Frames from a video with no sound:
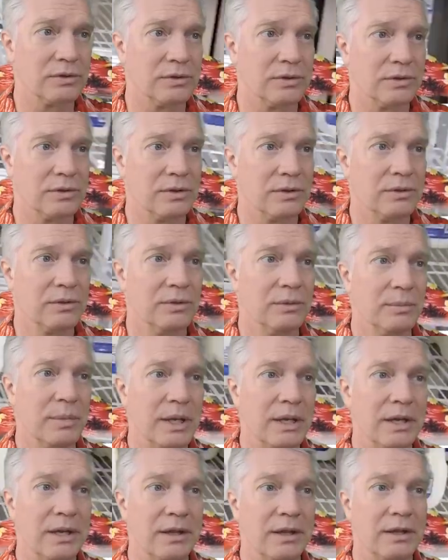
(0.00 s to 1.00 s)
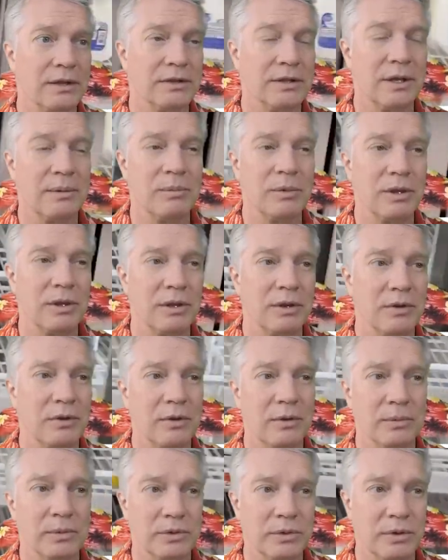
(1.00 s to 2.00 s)
include making the same thing at
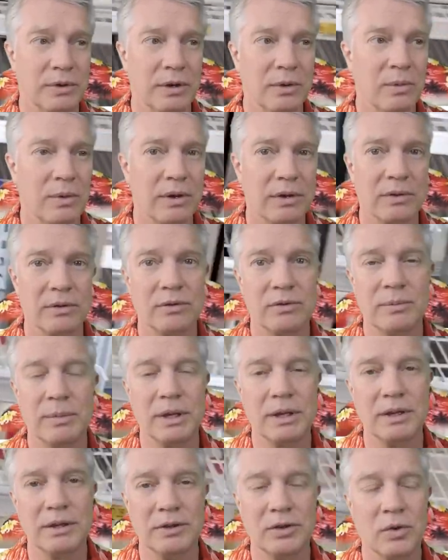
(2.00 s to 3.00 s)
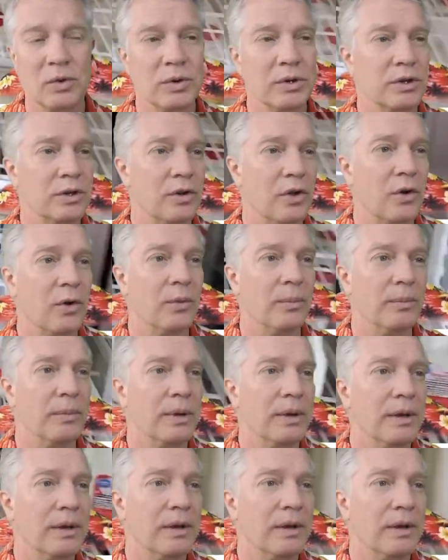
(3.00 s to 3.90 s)
home. So here I walk you through making yogurt at home.